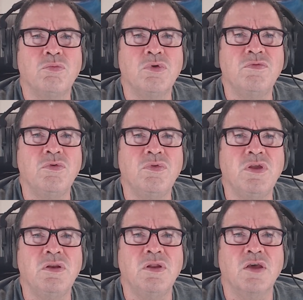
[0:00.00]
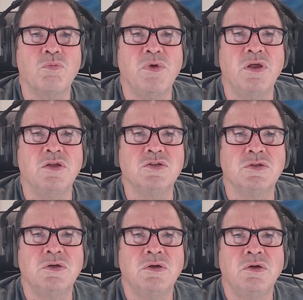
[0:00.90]
Review the index
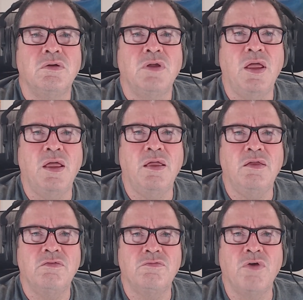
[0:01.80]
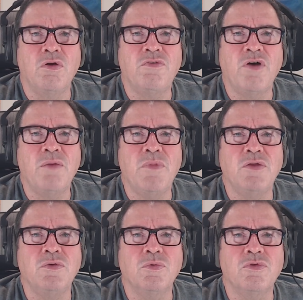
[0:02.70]
page. A. Verify
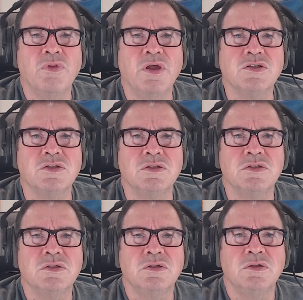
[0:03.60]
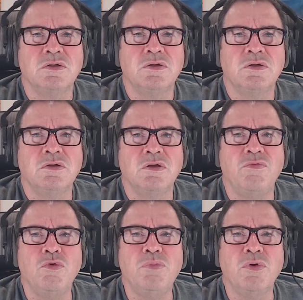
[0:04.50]
manual selections.
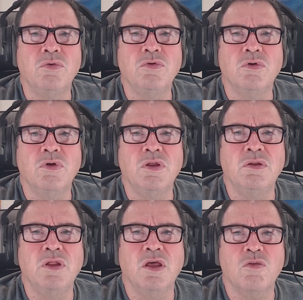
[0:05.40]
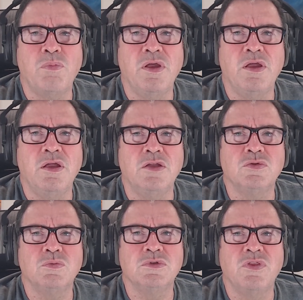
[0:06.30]
If you built your index
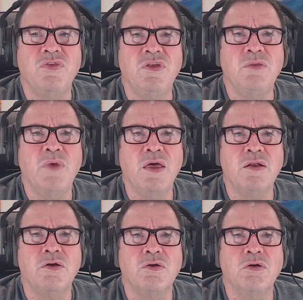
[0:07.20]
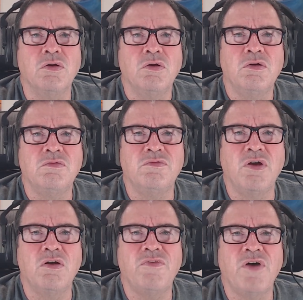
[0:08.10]
page with Theme Editor,
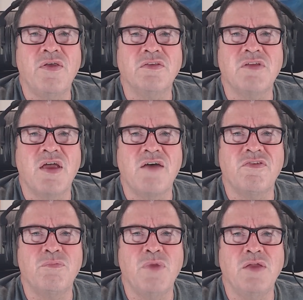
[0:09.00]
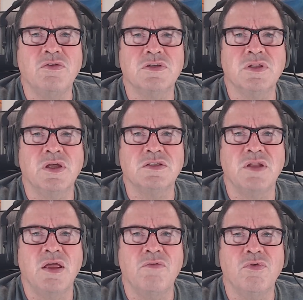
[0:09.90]
verify that staff have manually
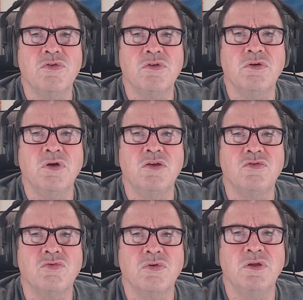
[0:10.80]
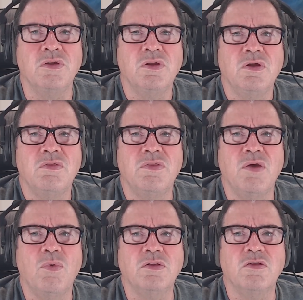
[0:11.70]
selected every single entry
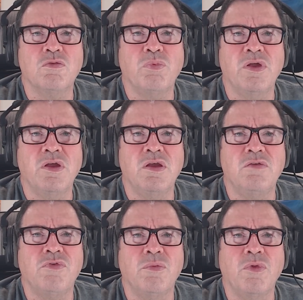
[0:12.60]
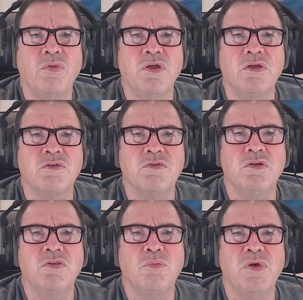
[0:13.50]
they want displayed from the list
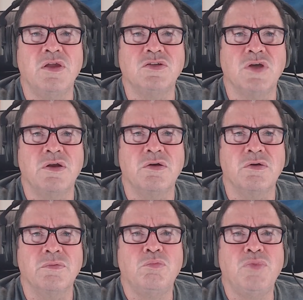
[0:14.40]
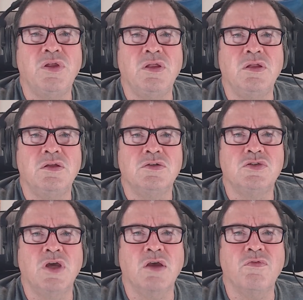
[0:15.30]
in the page editor. B.
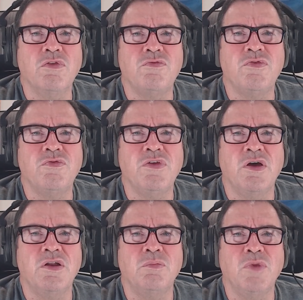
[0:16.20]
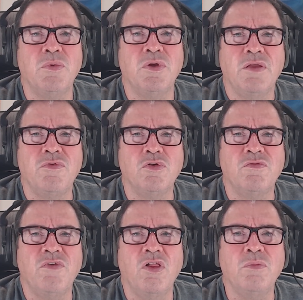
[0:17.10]
Check for the 50-item limit. If your
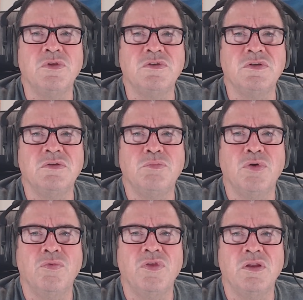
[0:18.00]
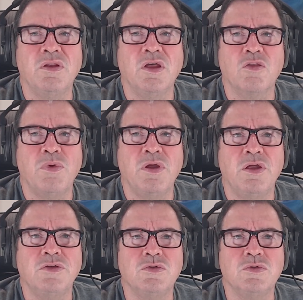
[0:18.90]
development team built the index
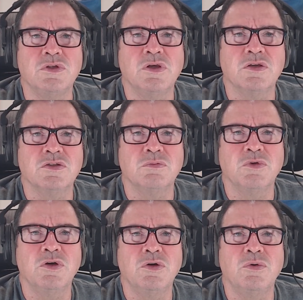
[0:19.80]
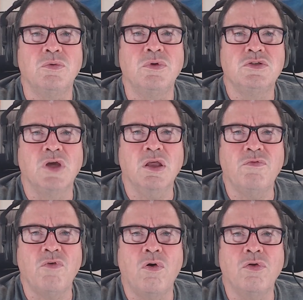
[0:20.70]
page using custom code, check
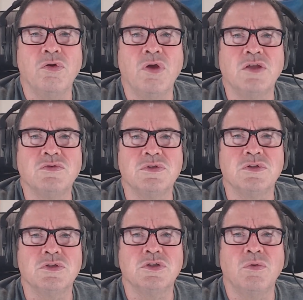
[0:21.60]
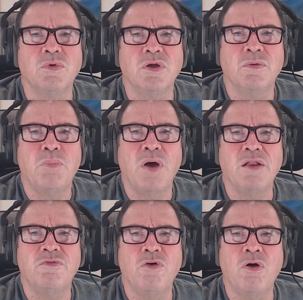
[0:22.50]
if all your entries are showing. By
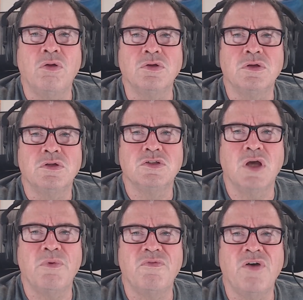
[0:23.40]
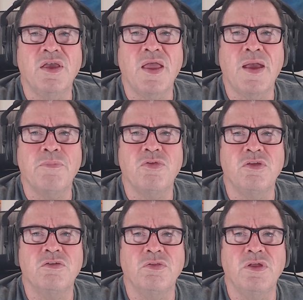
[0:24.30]
default, Shopify caps
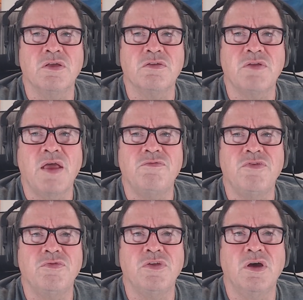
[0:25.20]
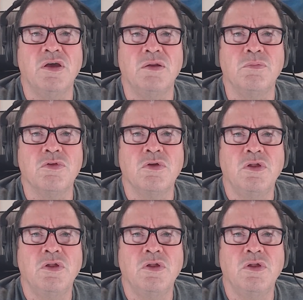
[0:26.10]
these lists at 50 items.